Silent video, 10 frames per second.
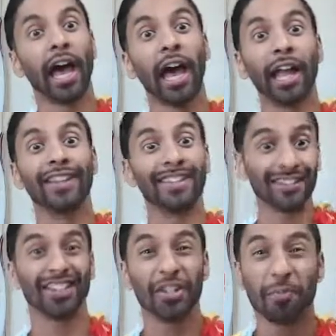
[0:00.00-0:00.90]
and this
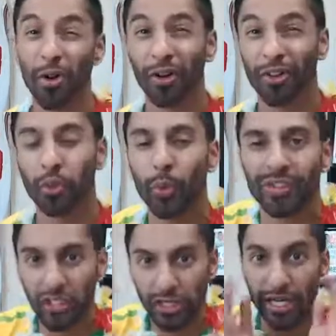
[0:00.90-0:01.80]
is in tomorrow's
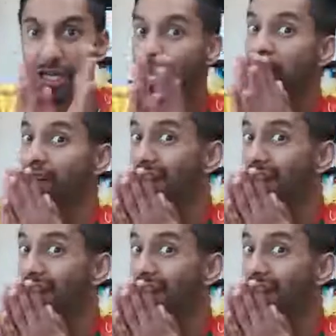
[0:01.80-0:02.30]
quiz. So you're getting a